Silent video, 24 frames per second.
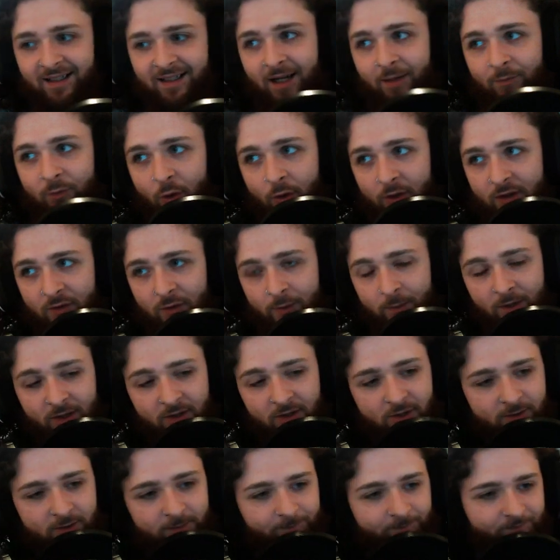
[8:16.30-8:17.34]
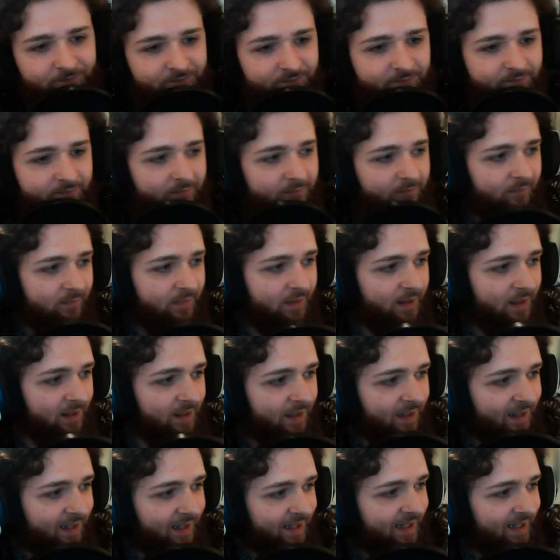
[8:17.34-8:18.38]
I'm talking too much.
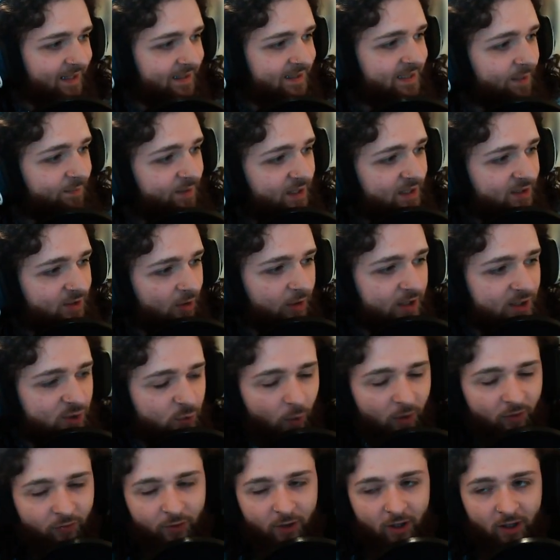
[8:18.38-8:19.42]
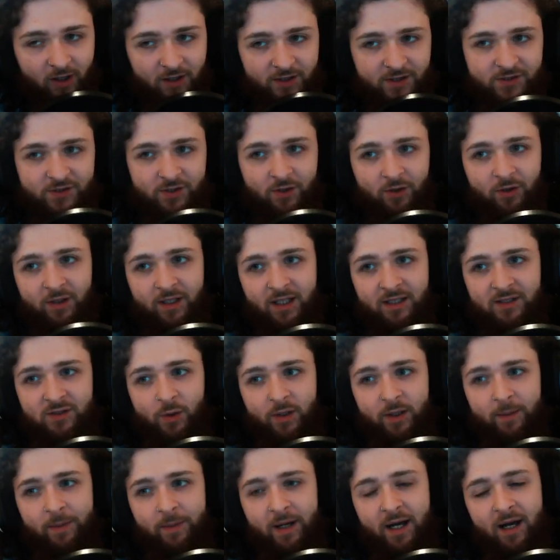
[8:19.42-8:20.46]
Snap decks are only 12 cards, so they're
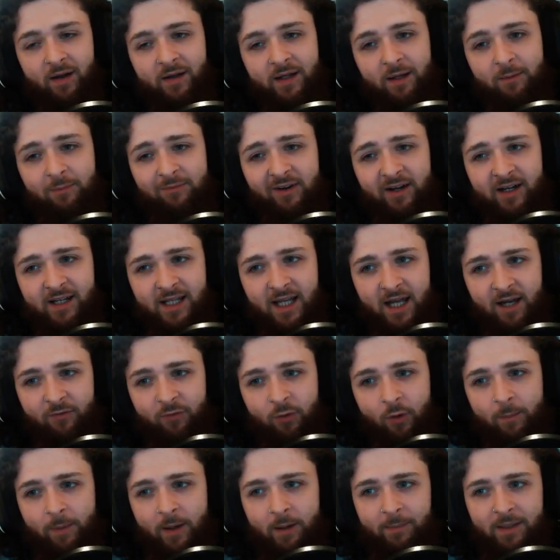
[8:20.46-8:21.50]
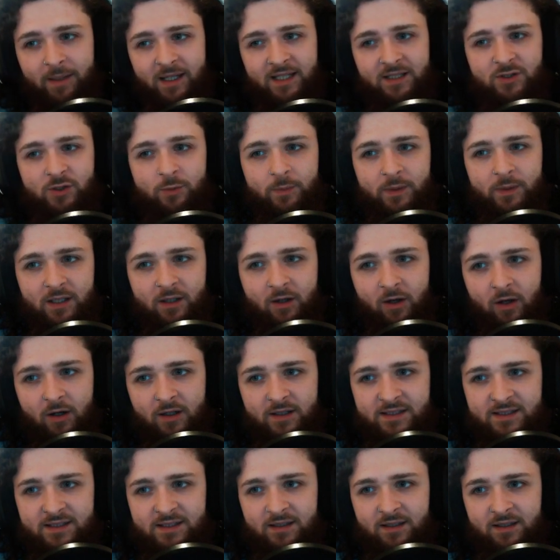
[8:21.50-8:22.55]
talking about how they're very careful about making too many
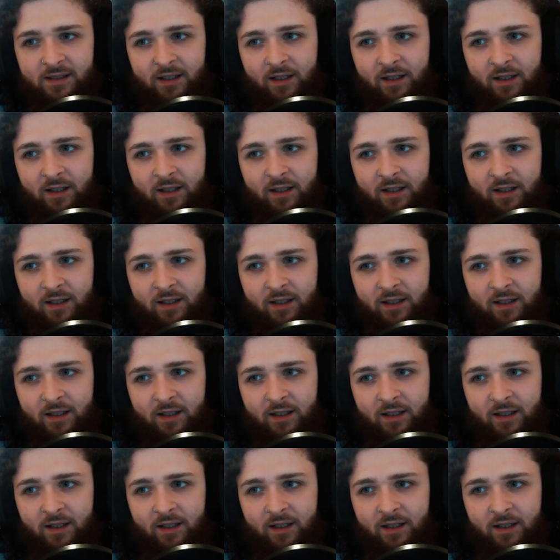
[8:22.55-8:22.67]
cards.